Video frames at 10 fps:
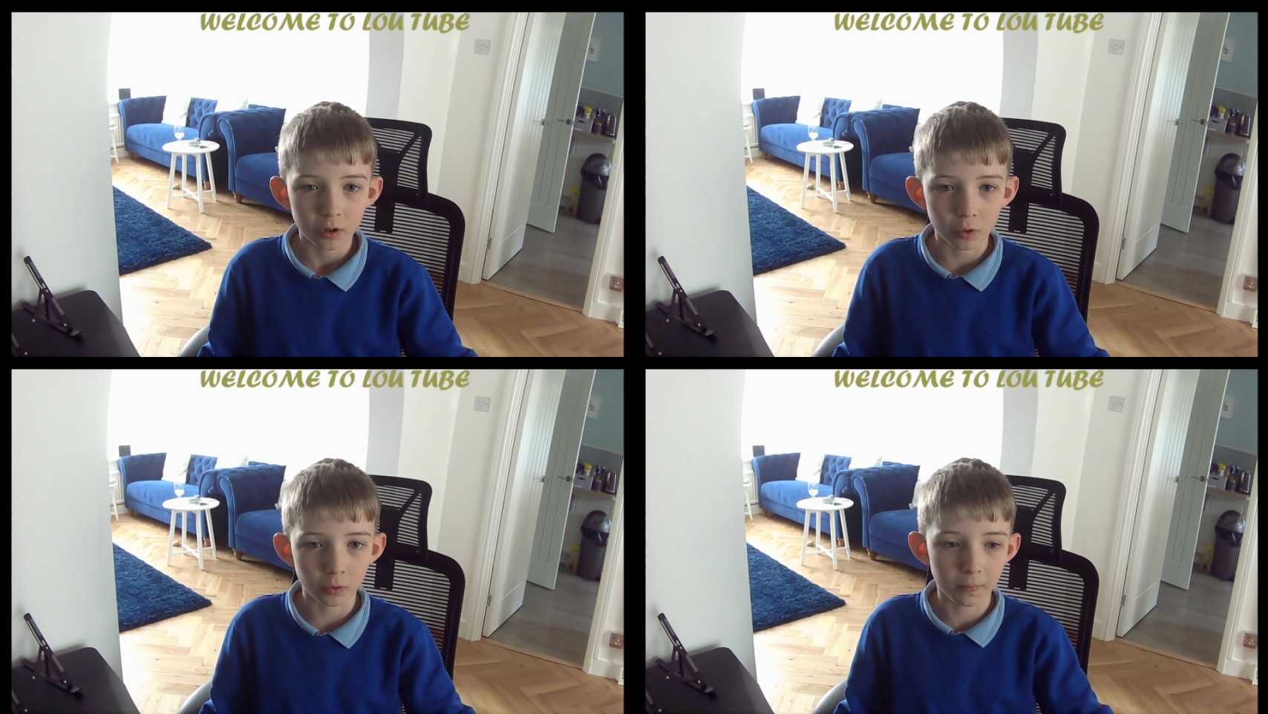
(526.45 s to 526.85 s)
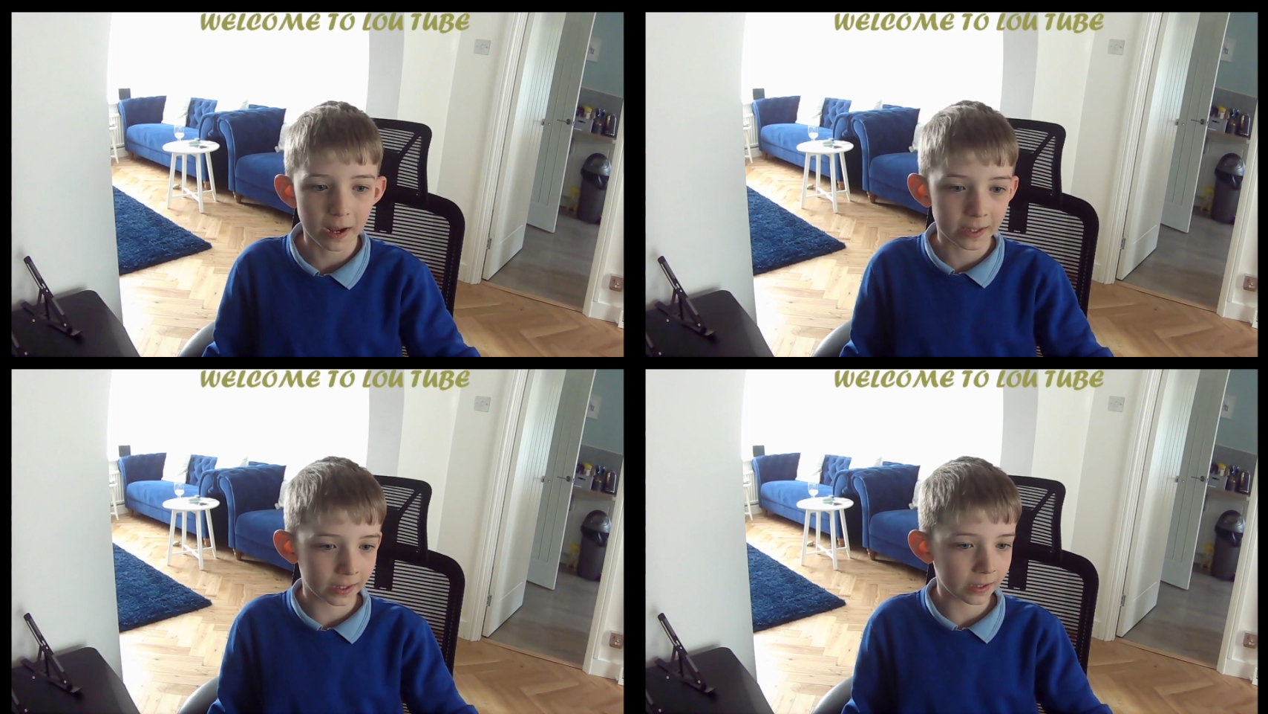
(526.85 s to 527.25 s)

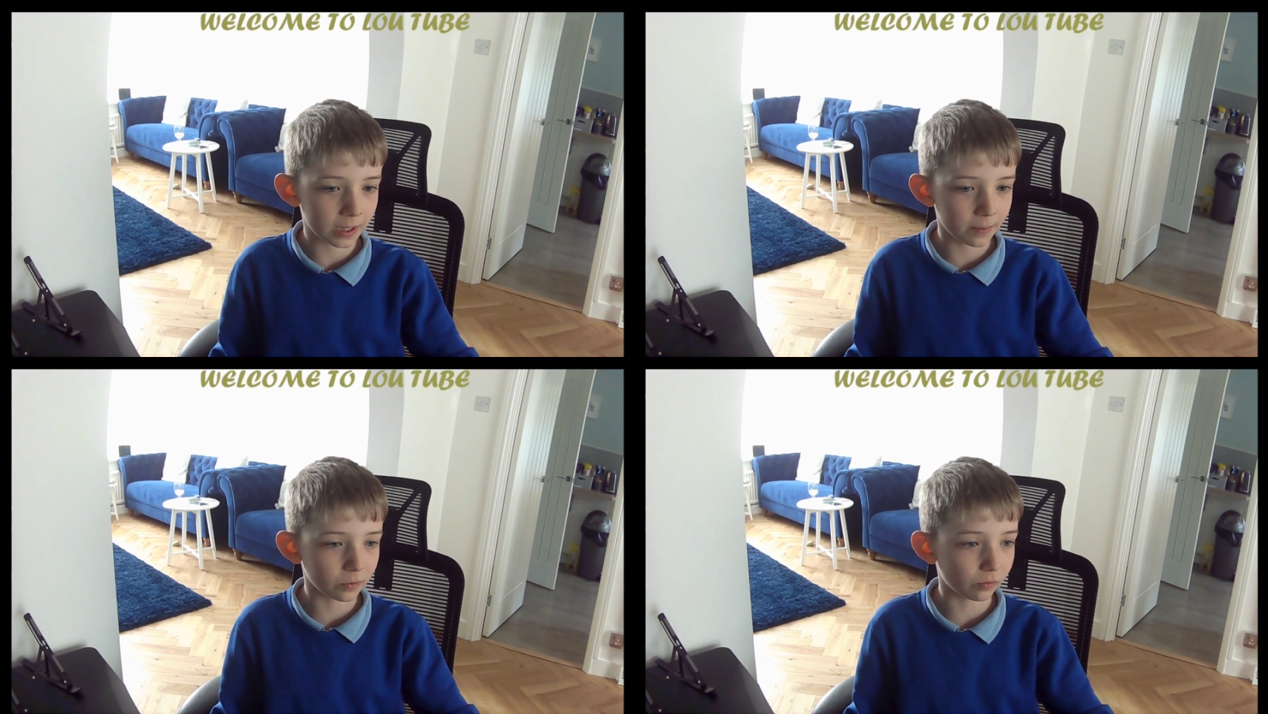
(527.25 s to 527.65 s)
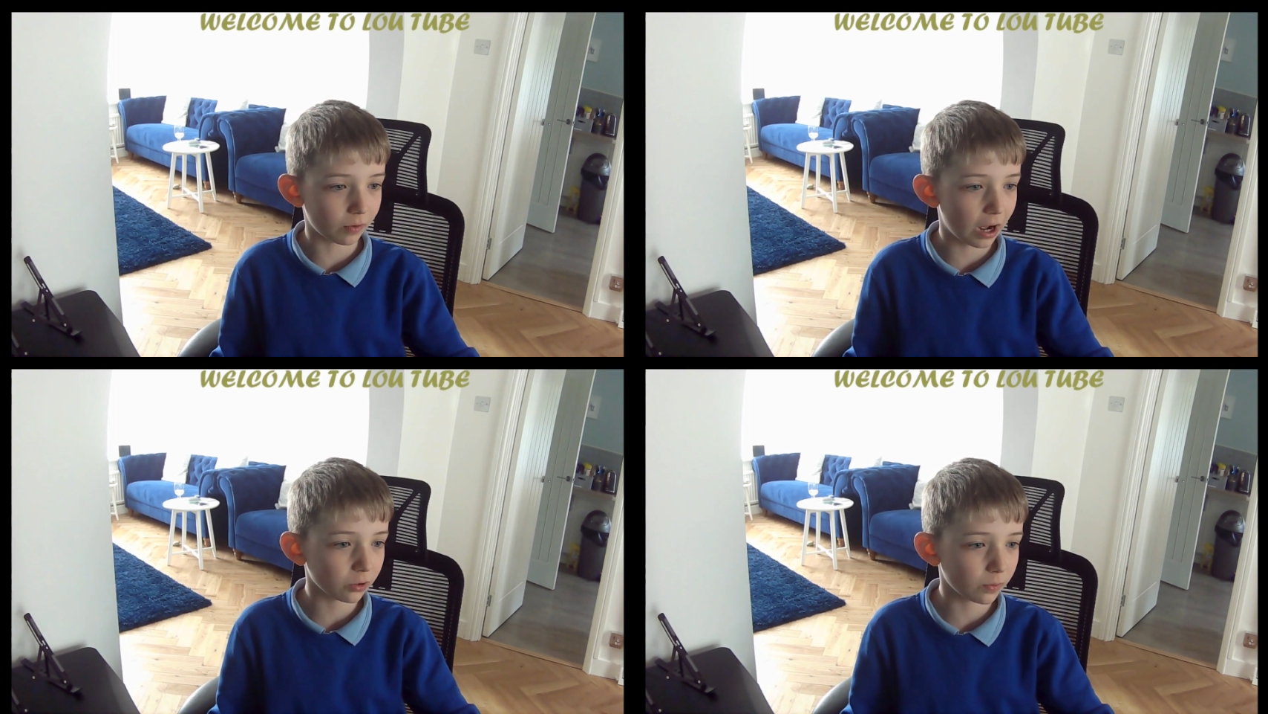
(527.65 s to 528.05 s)
making him
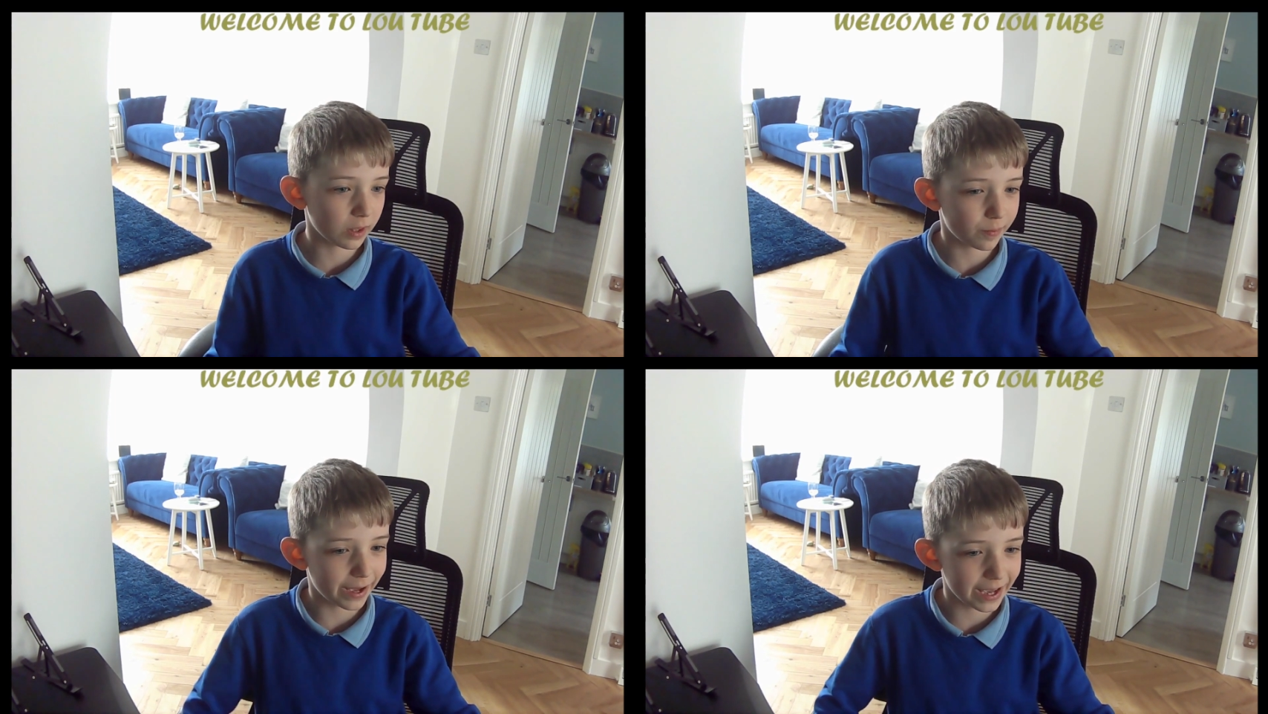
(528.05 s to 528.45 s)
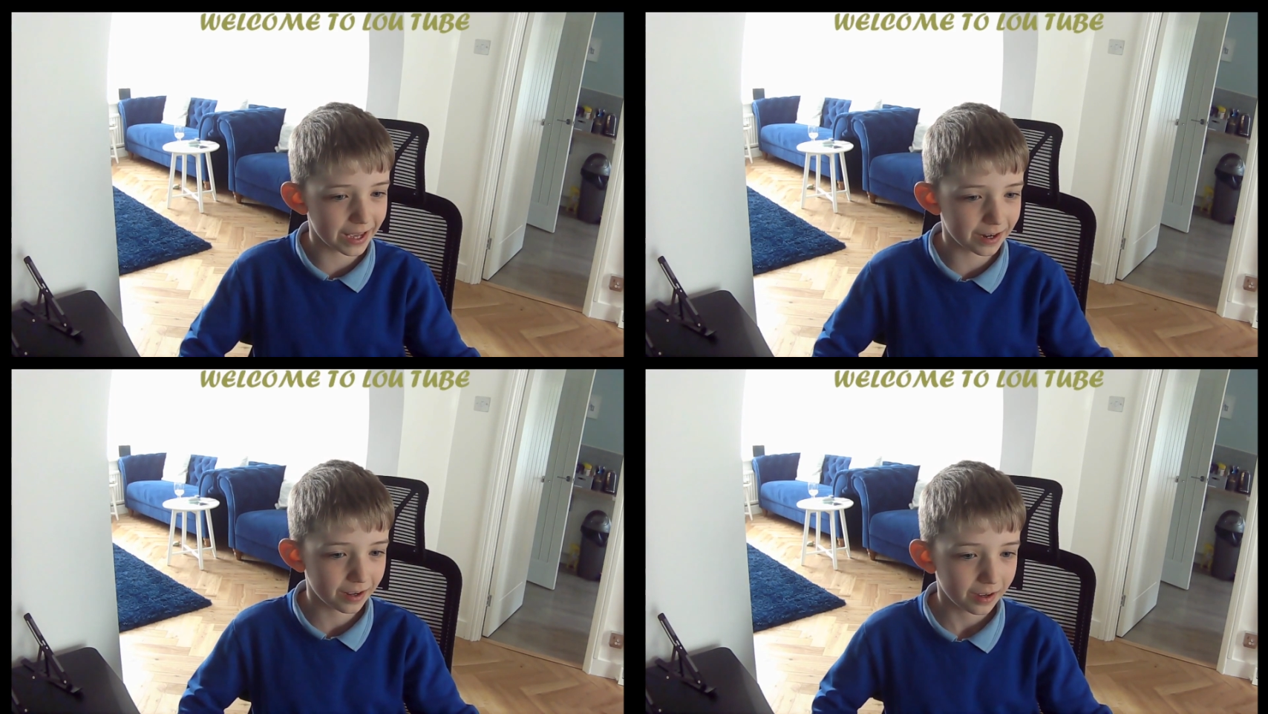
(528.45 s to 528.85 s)
growl with
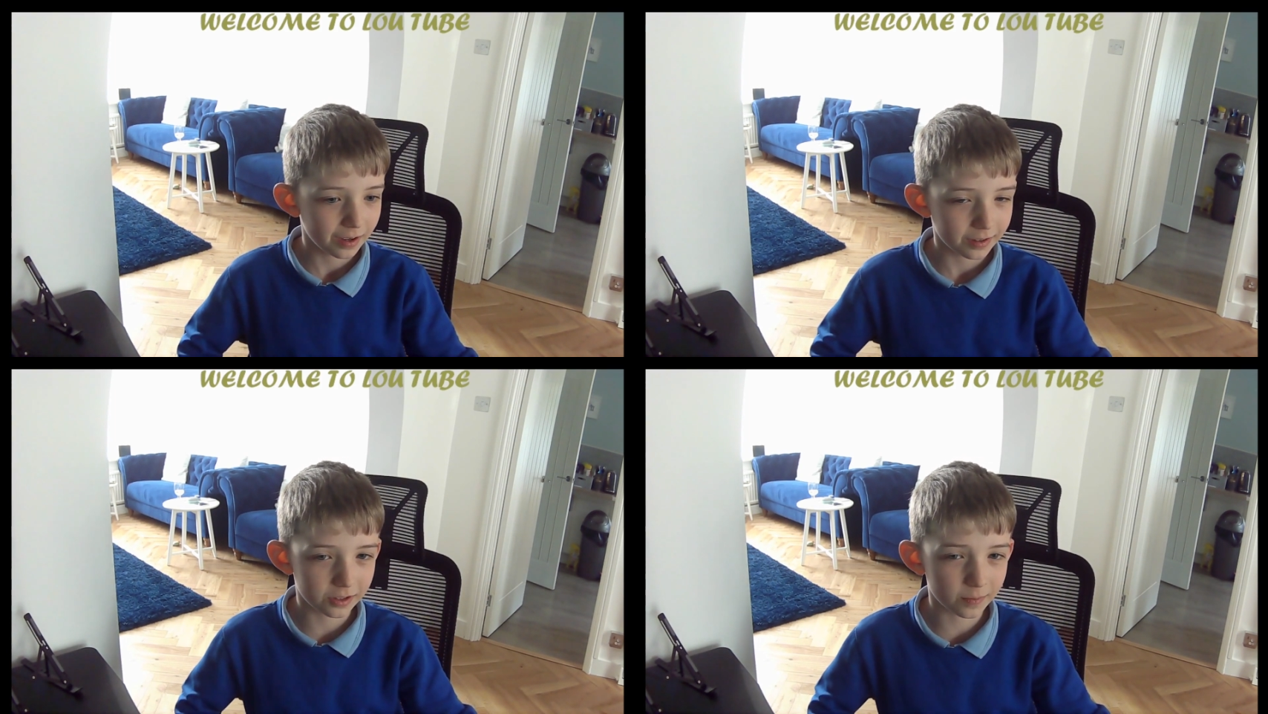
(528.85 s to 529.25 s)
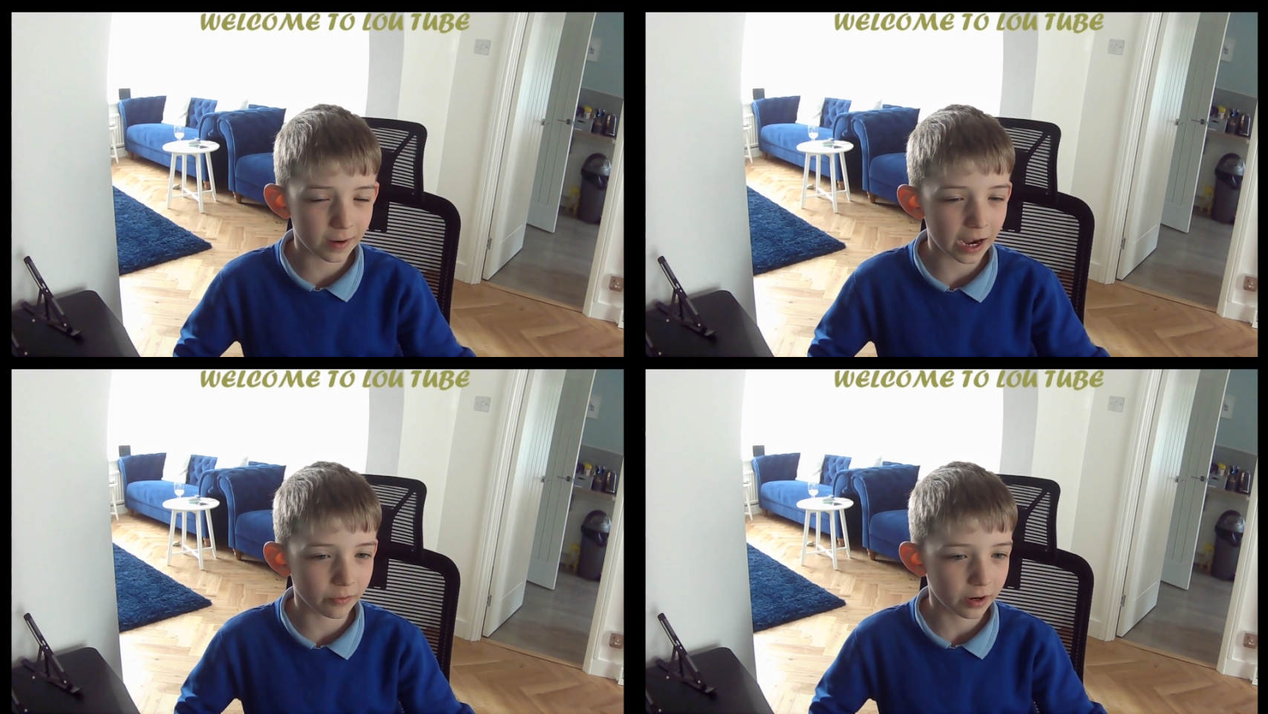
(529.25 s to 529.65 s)
pain,
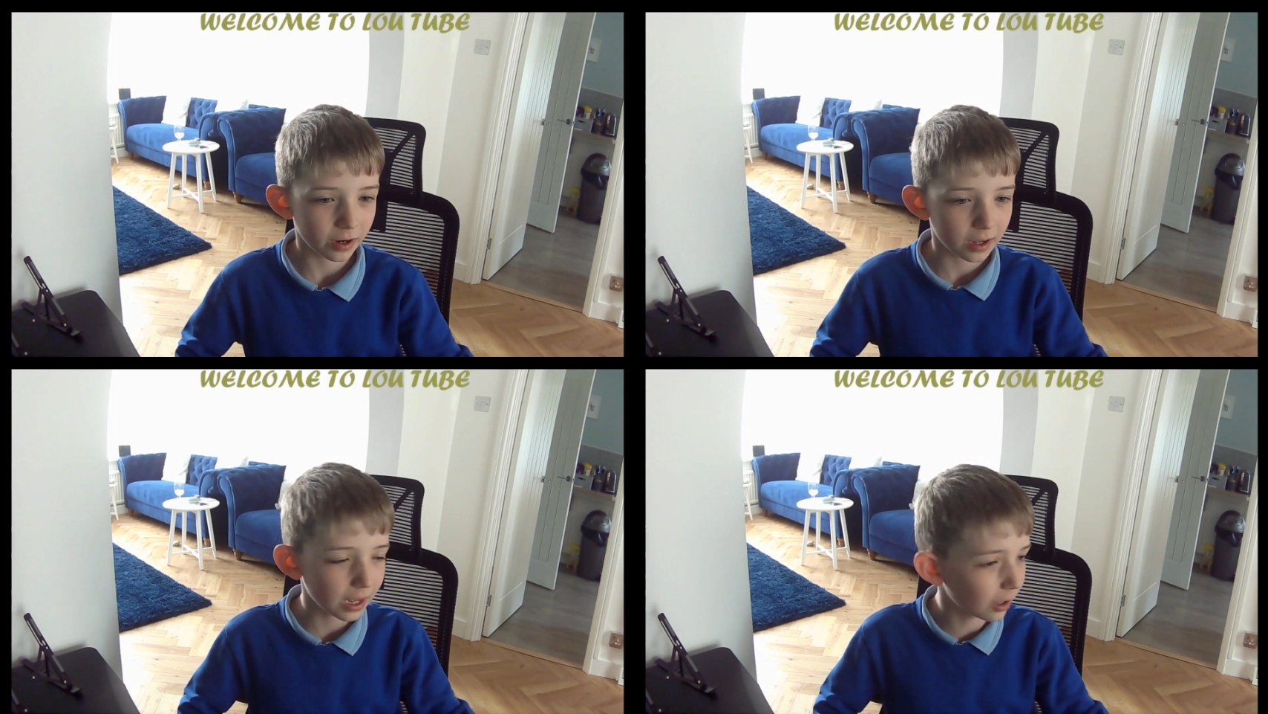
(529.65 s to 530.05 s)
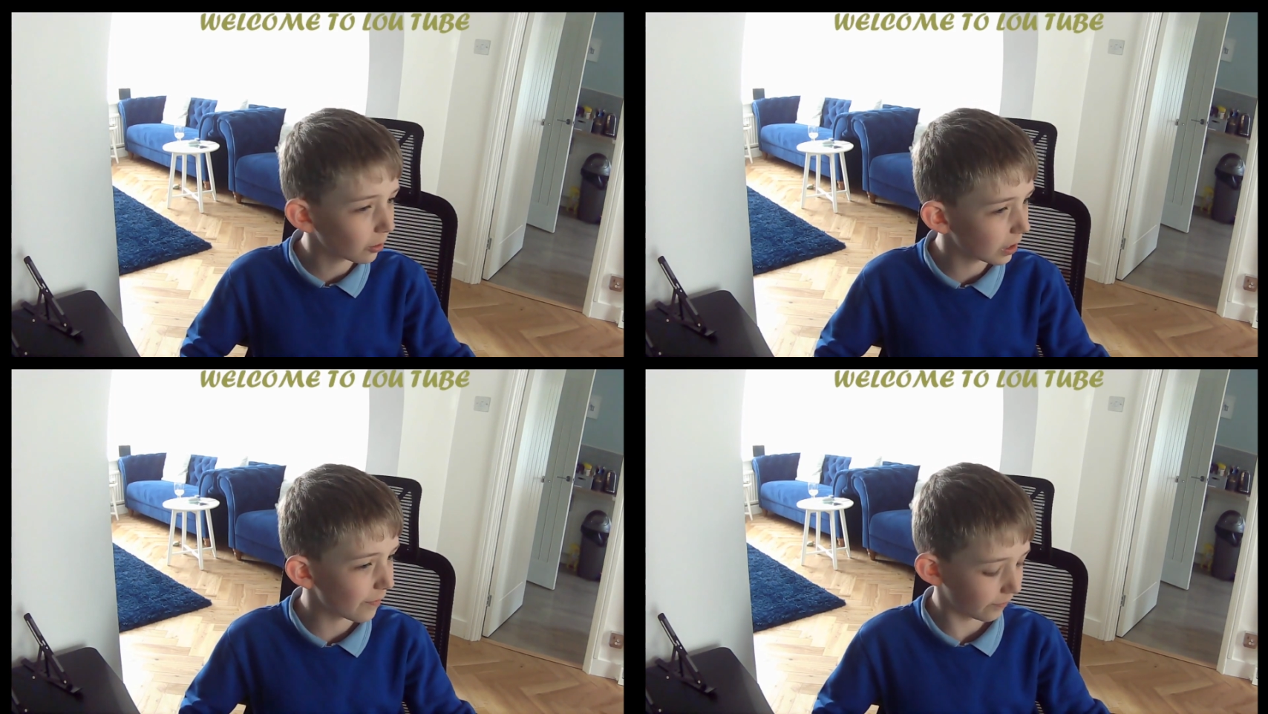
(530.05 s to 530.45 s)
somehow he